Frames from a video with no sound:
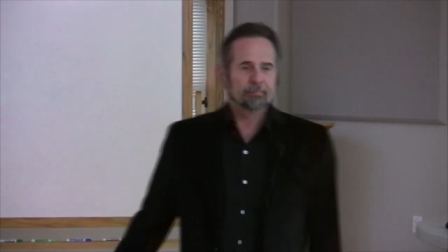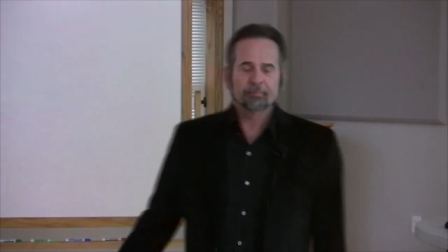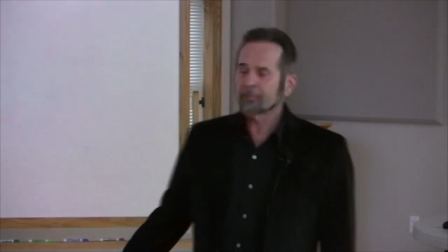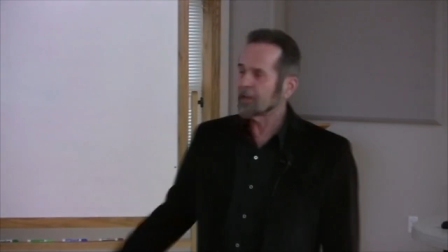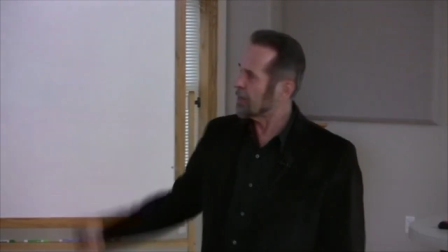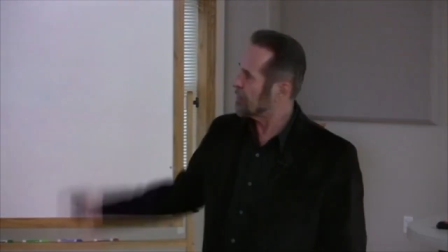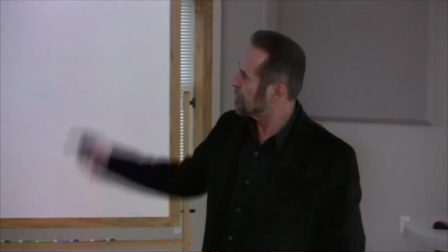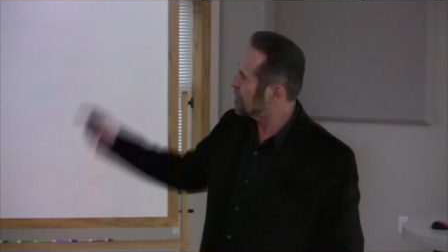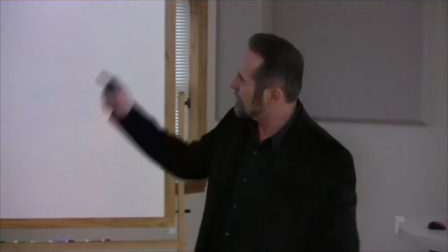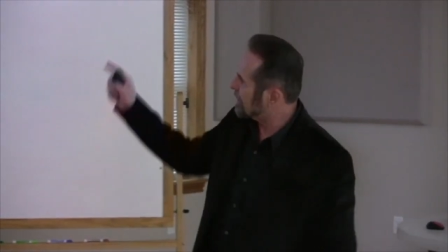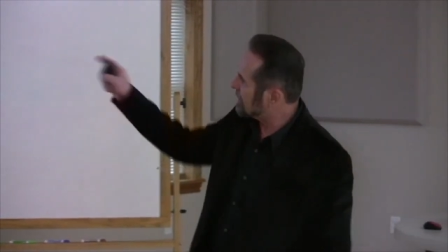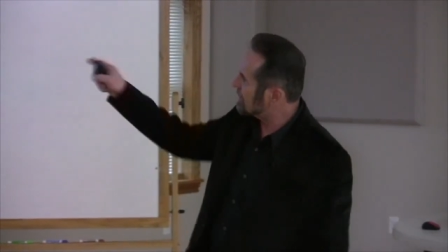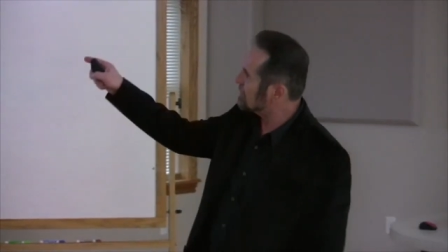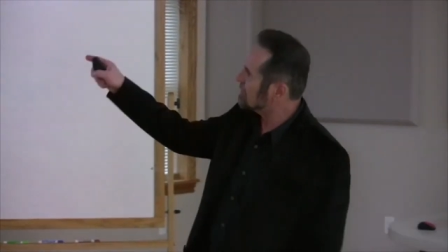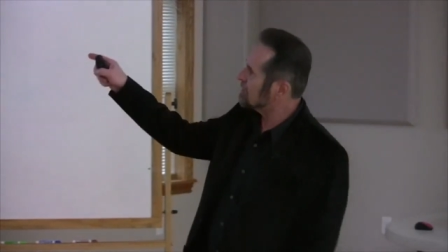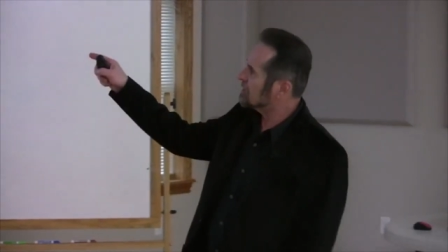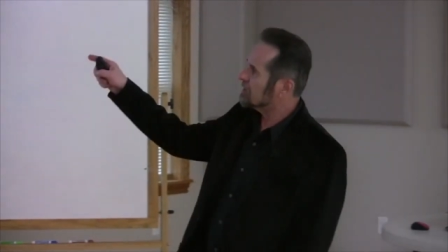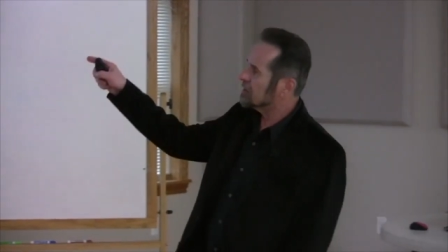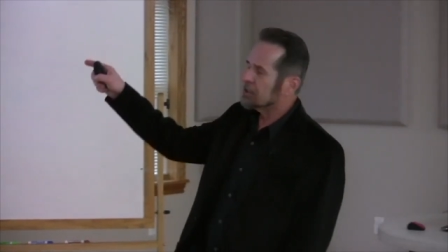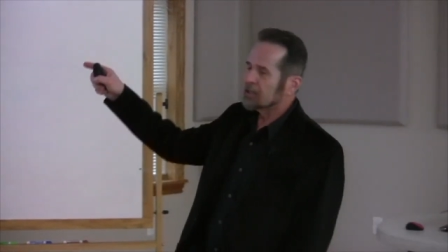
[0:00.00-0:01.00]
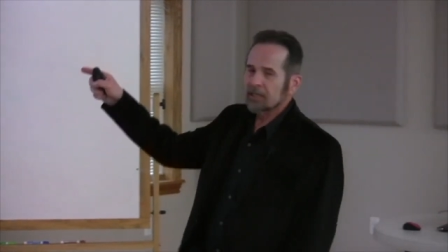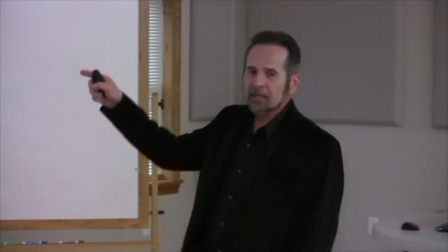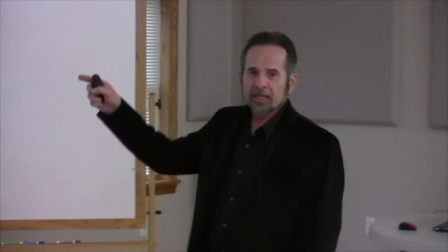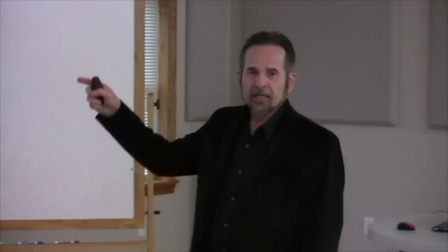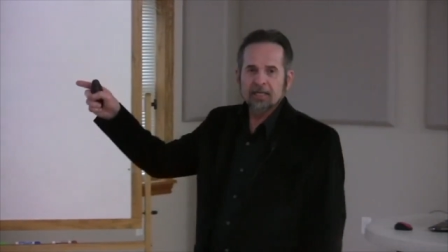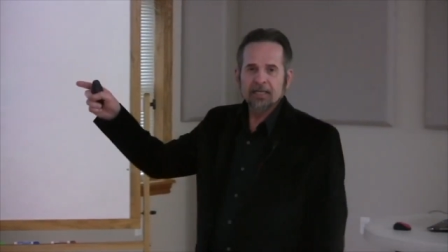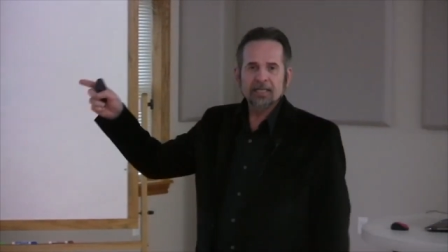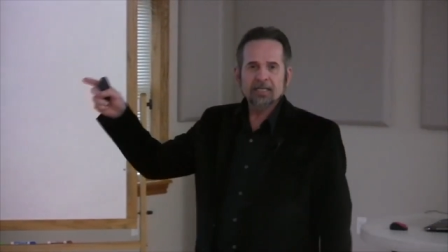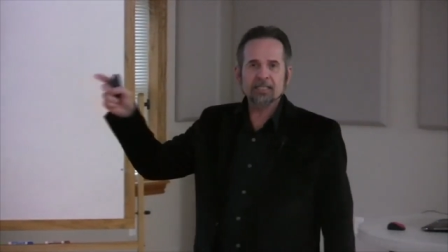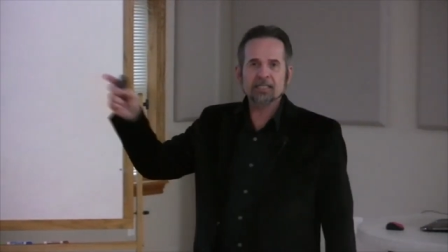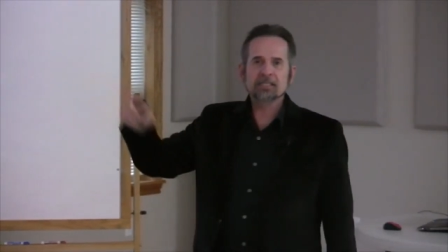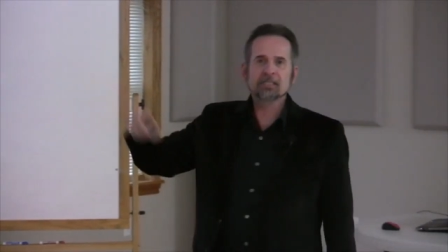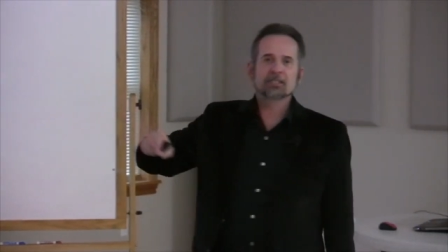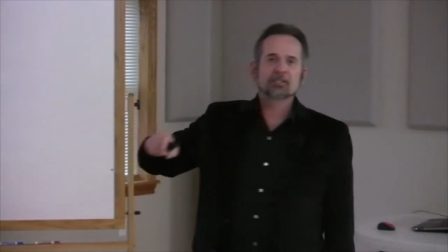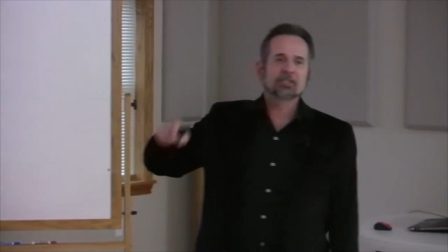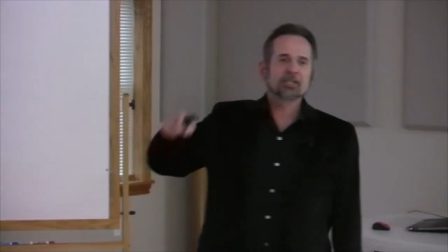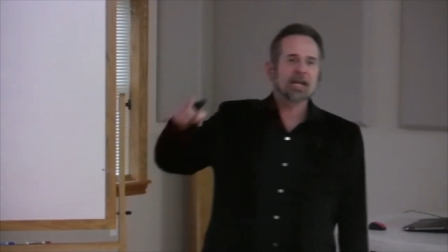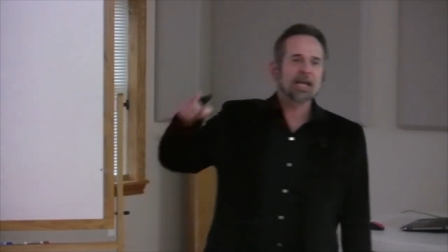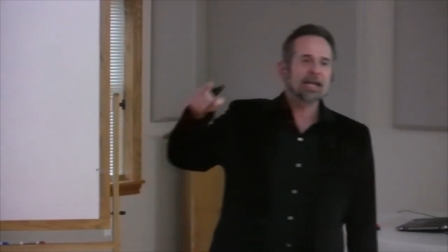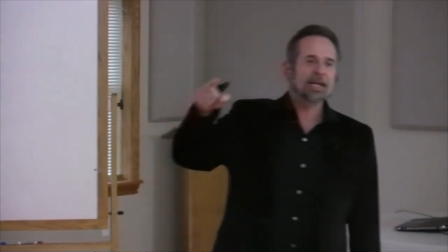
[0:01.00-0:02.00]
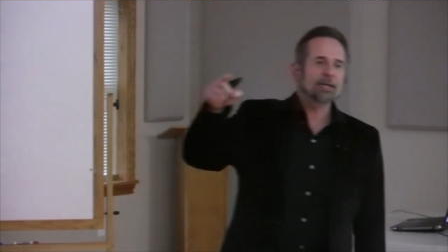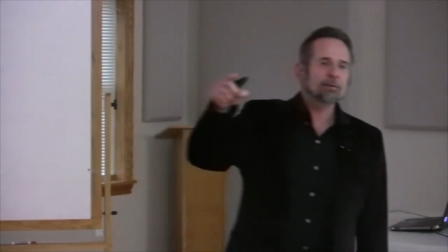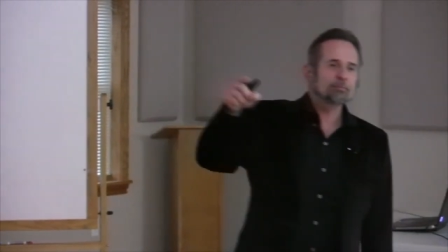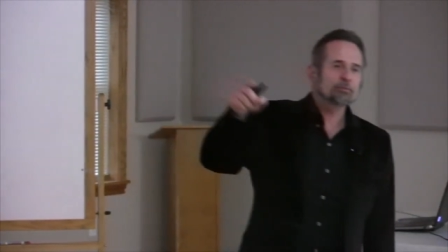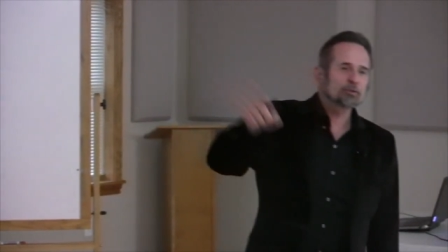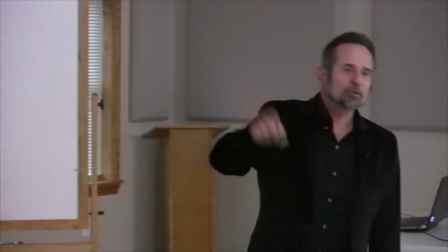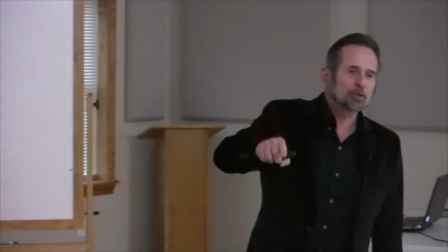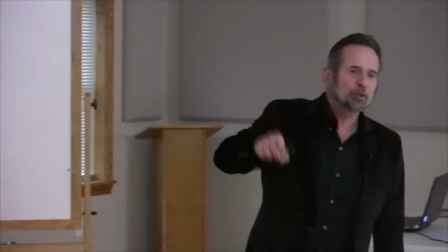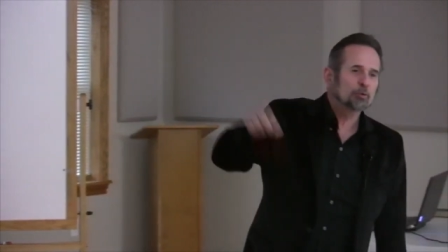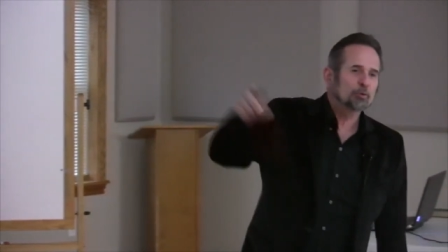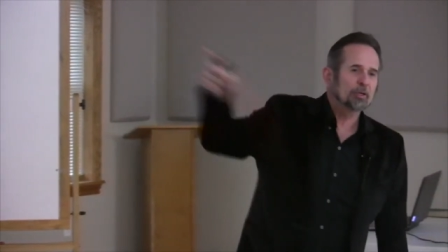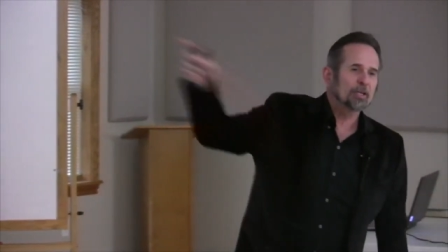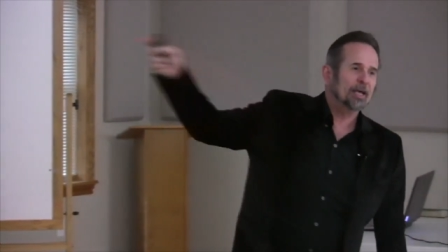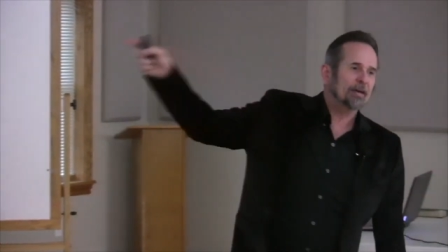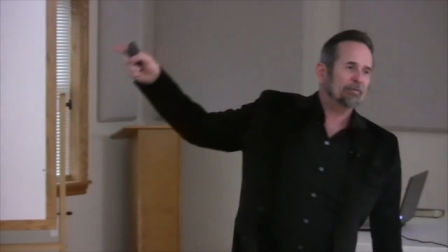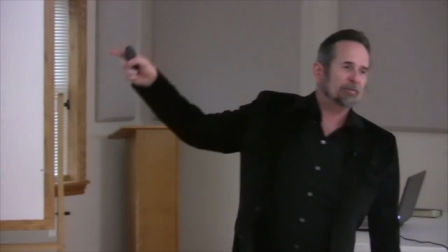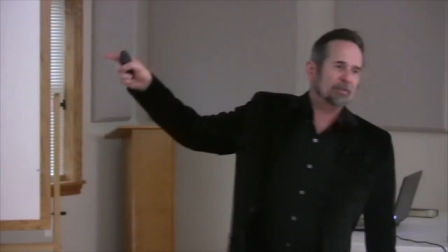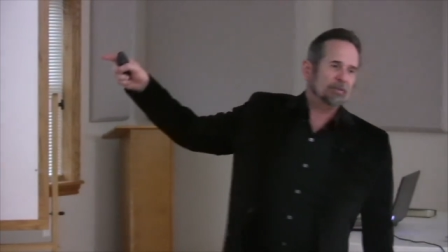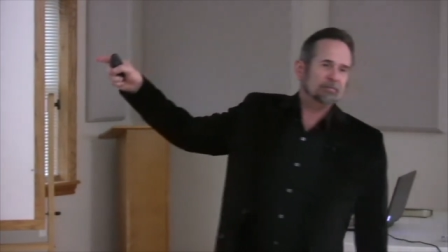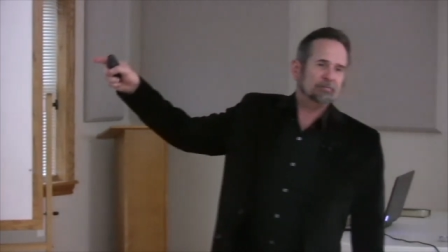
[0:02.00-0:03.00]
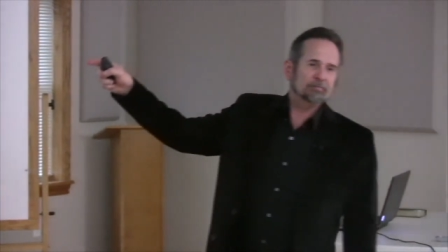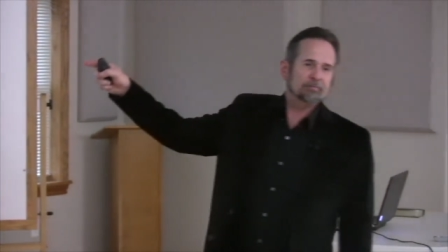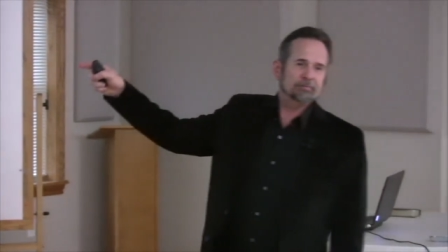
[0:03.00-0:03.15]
That this is James two eleven.